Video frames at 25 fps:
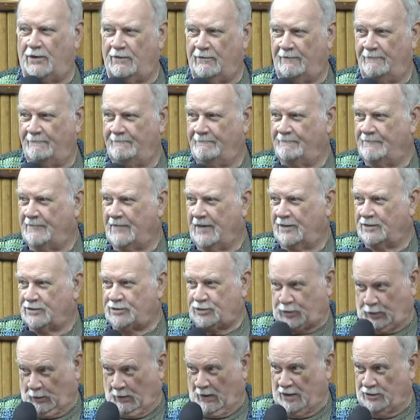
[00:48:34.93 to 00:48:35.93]
Hello?
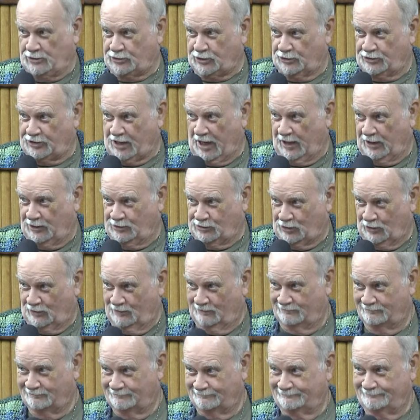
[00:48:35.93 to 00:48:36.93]

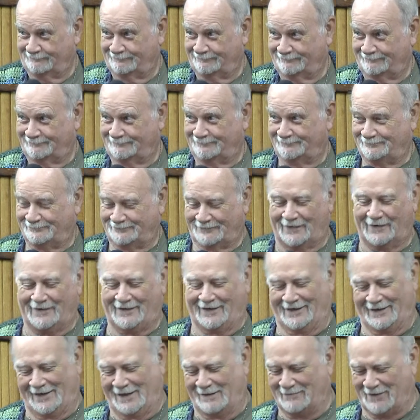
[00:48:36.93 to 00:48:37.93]
What'd your parents
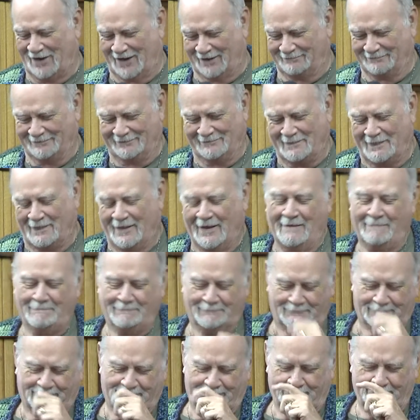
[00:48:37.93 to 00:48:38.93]
tell?
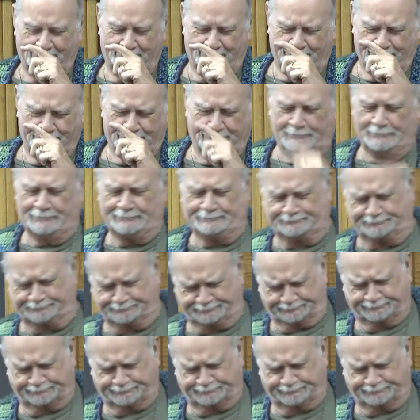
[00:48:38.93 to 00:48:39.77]
Stranger danger?